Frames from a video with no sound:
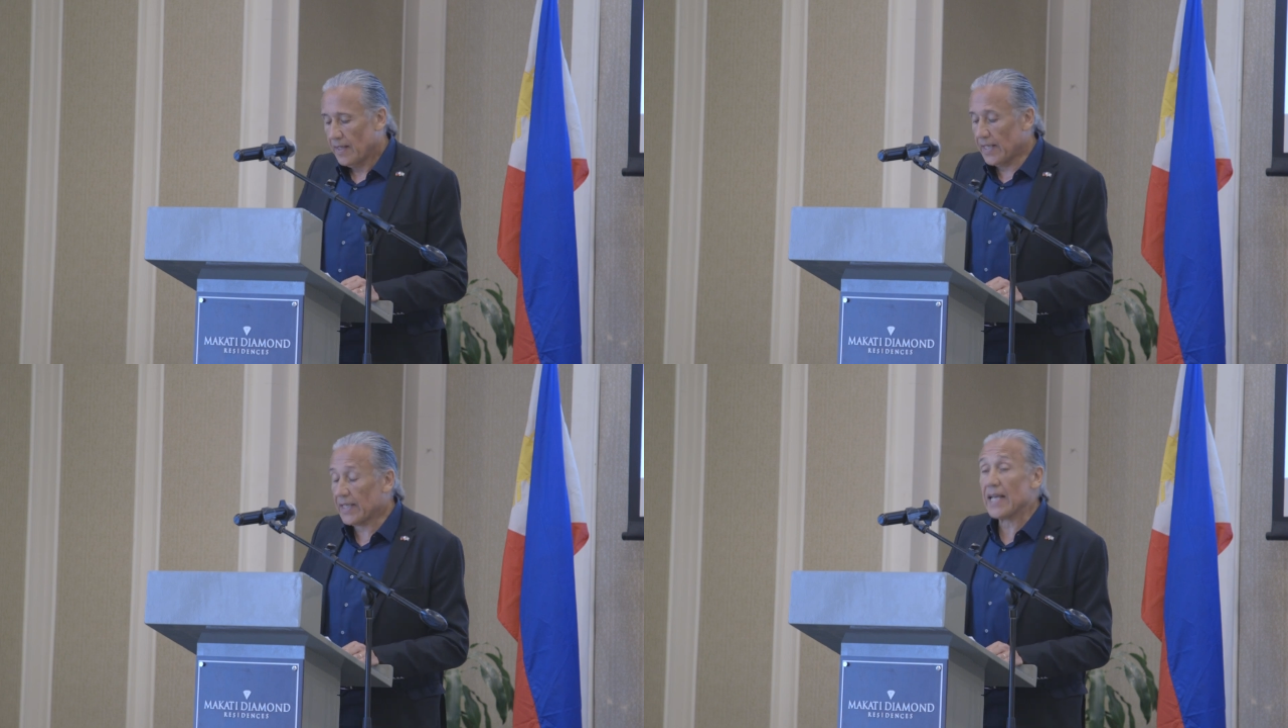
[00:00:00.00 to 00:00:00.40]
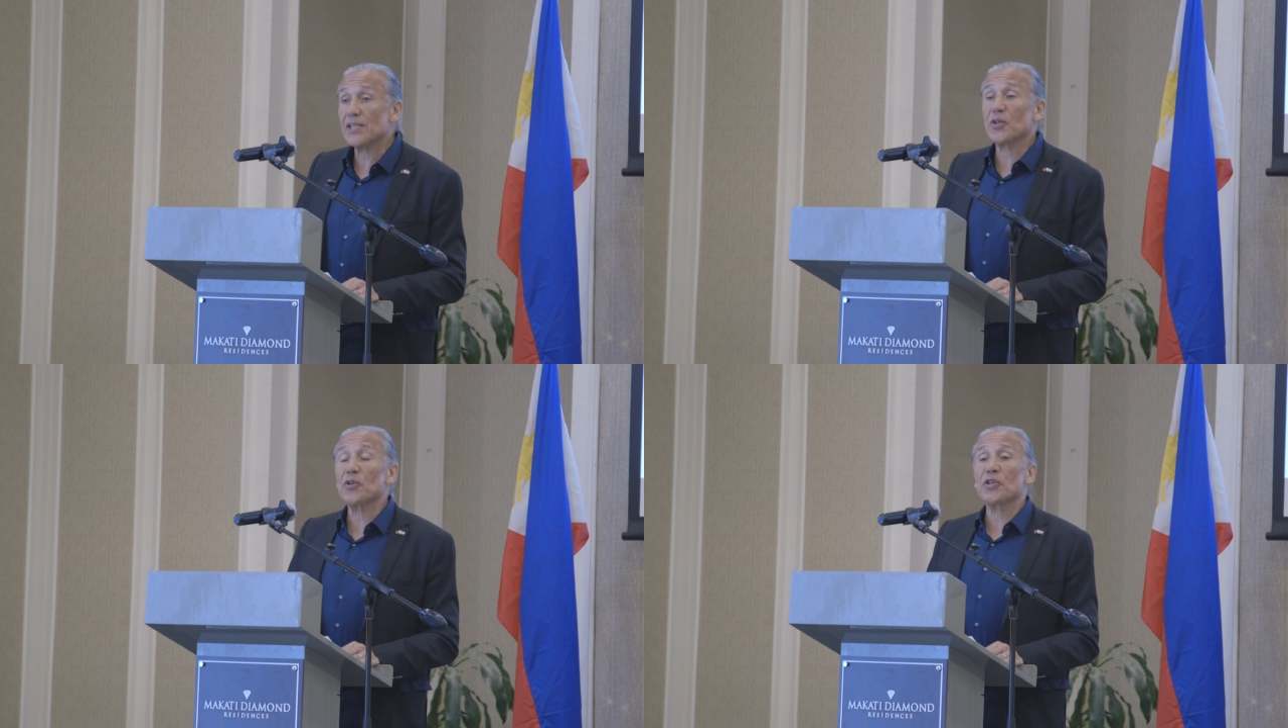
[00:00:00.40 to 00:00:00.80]
It
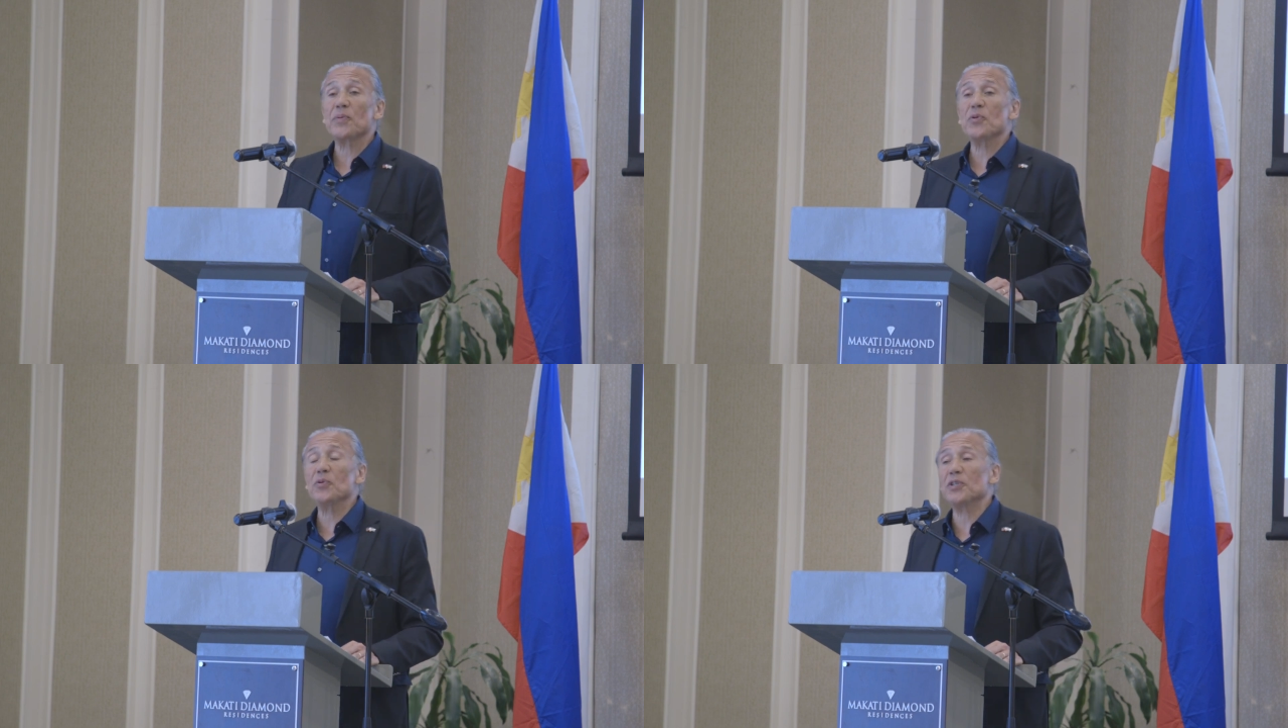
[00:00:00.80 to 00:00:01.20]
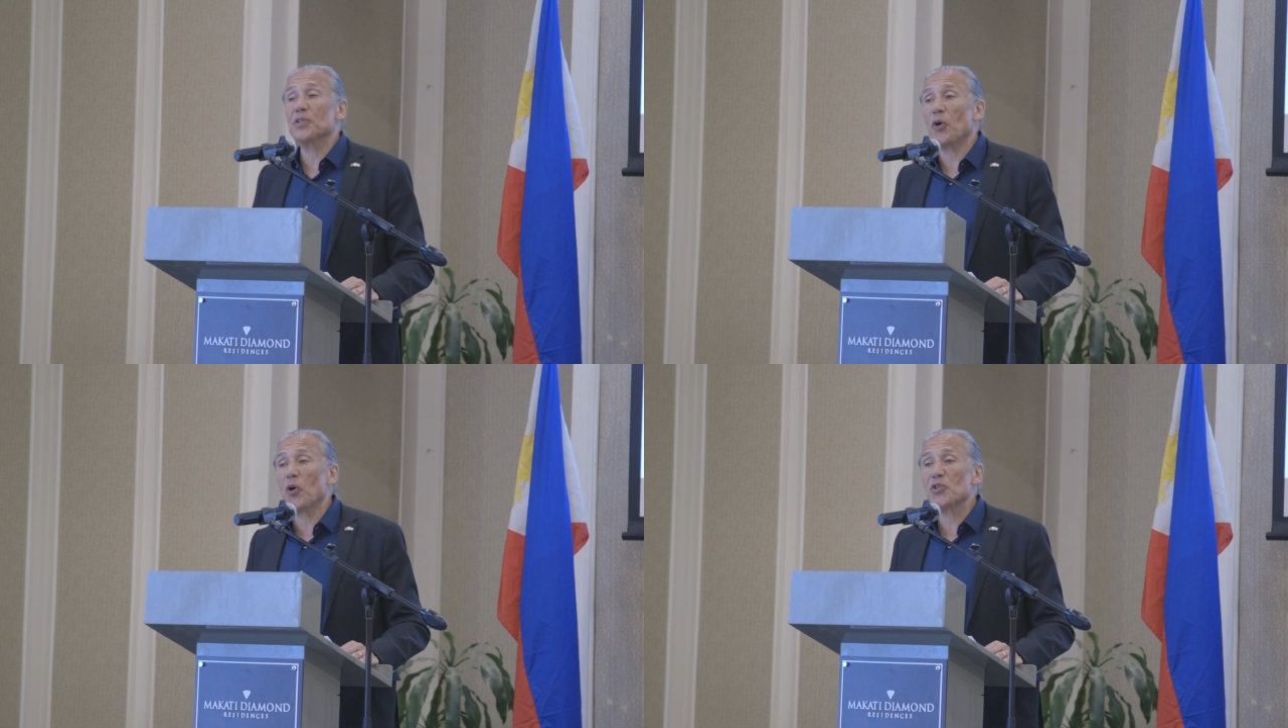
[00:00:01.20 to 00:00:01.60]
has
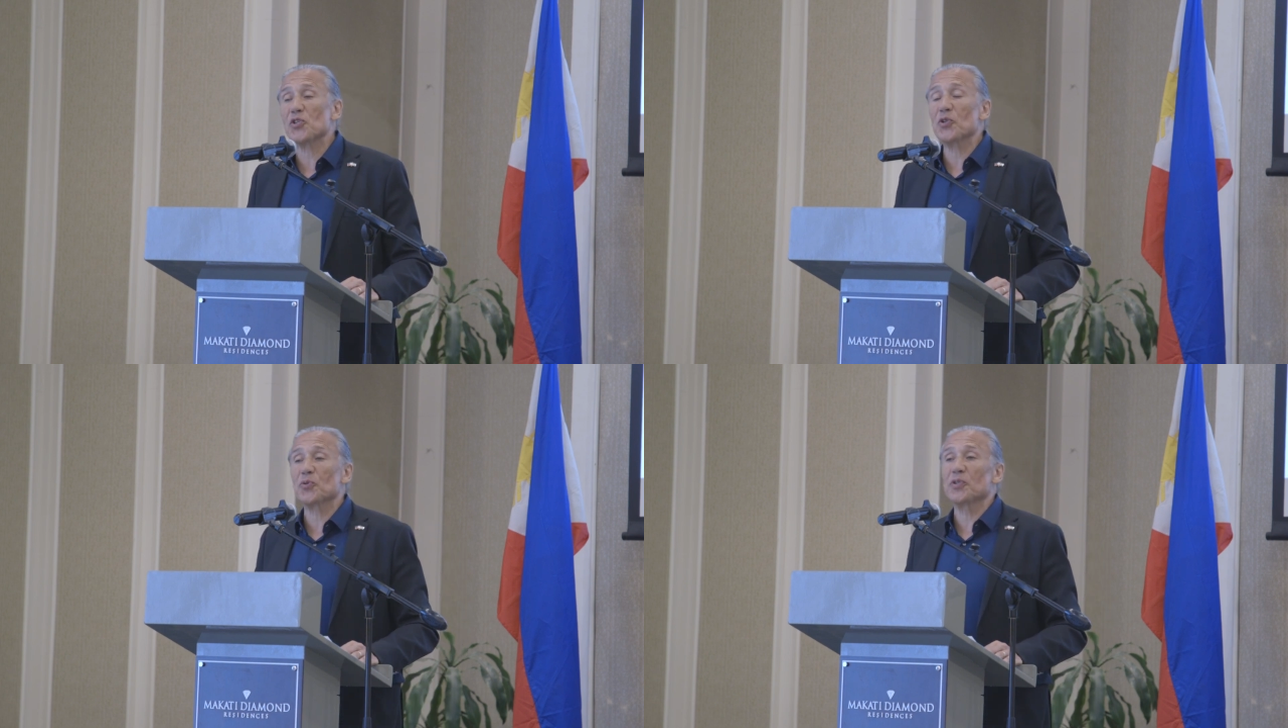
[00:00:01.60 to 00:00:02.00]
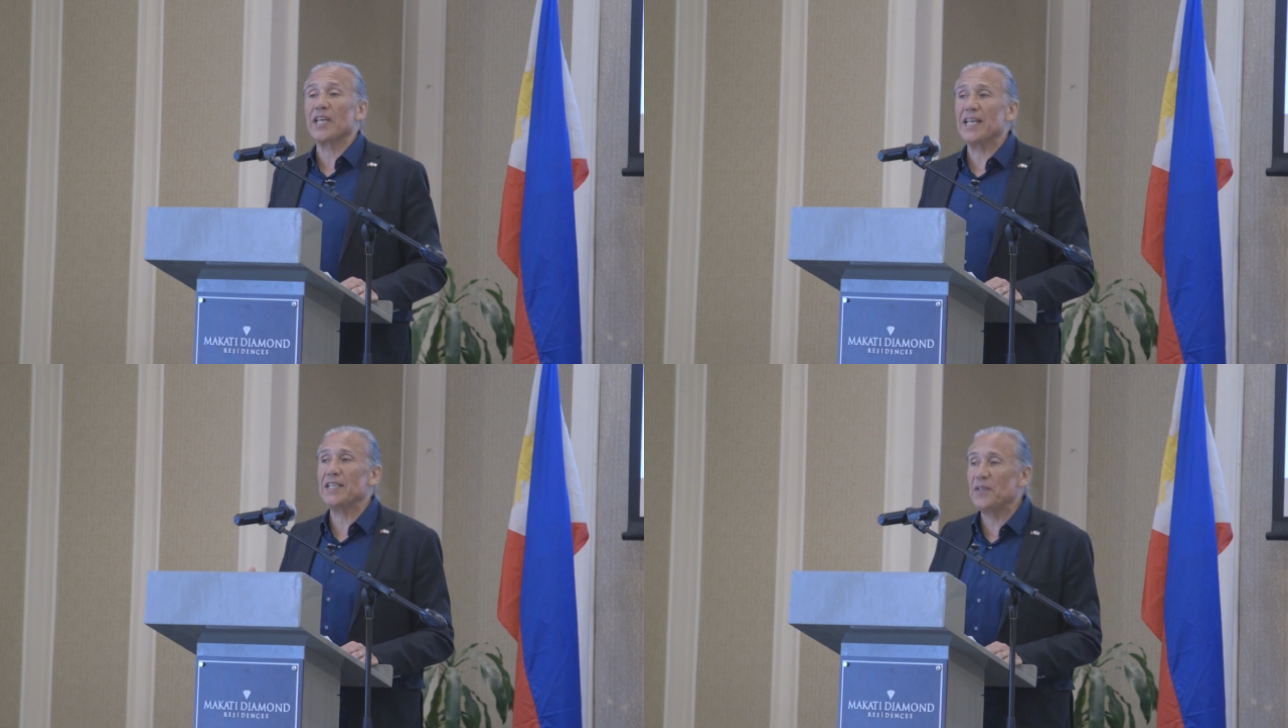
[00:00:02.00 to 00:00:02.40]
contributed also to
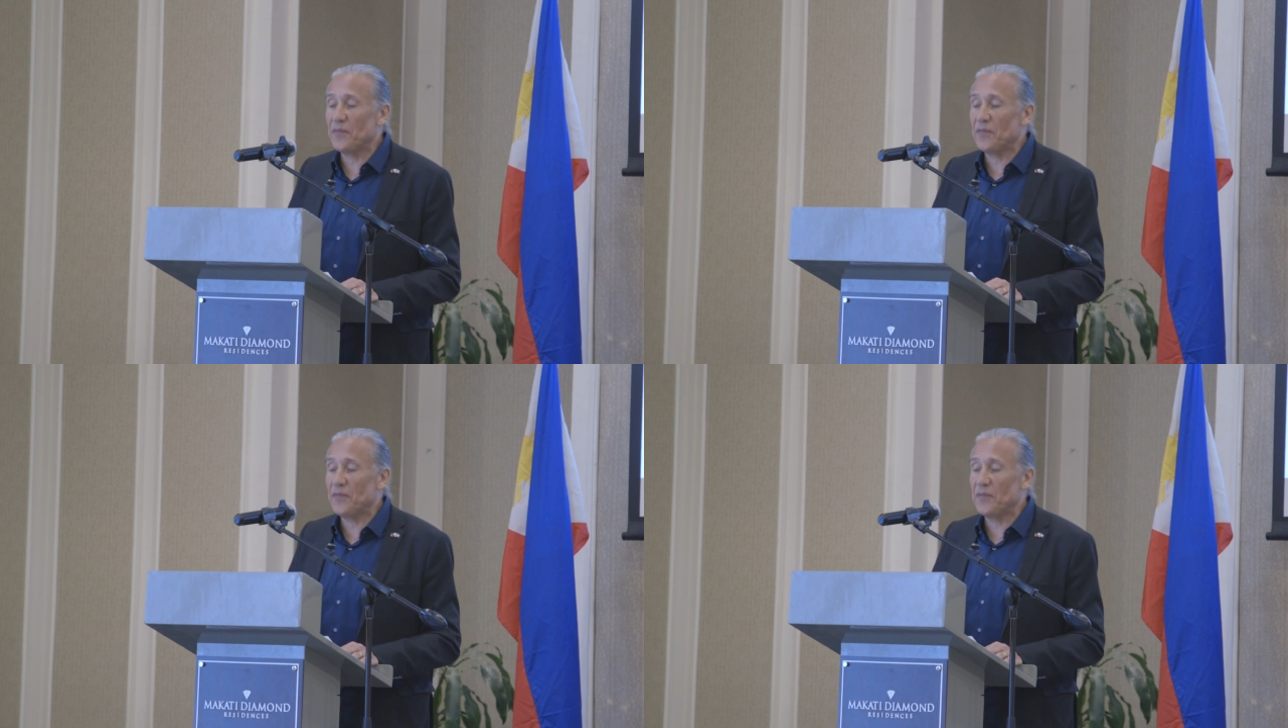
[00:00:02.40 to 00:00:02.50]
the